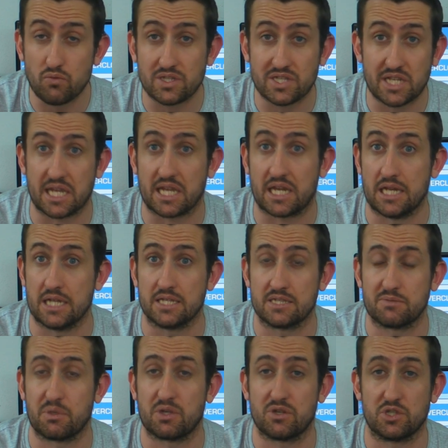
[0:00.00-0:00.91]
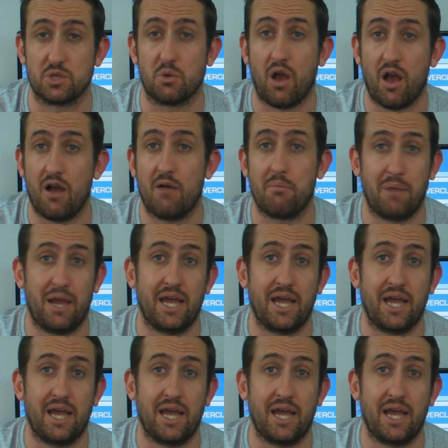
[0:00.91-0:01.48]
ridiculous because you are